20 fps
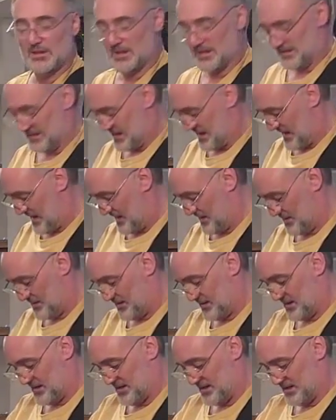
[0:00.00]
like that,
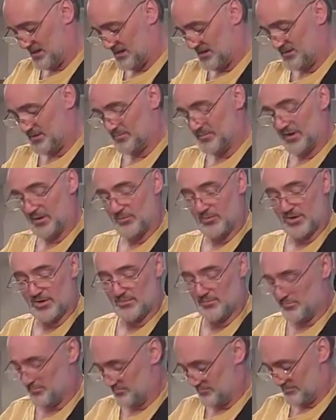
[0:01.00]
and you might
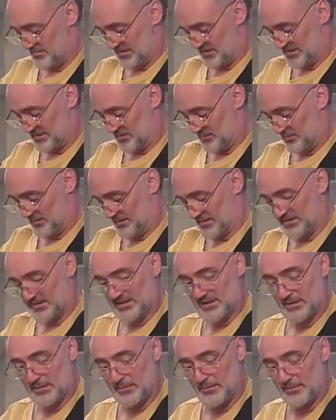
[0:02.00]
want to mix it with a
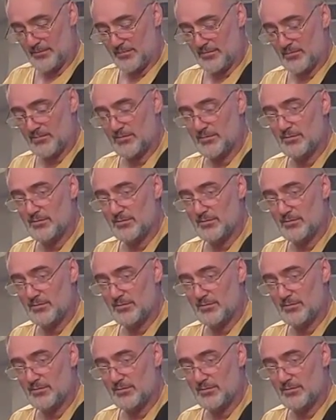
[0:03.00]
synth.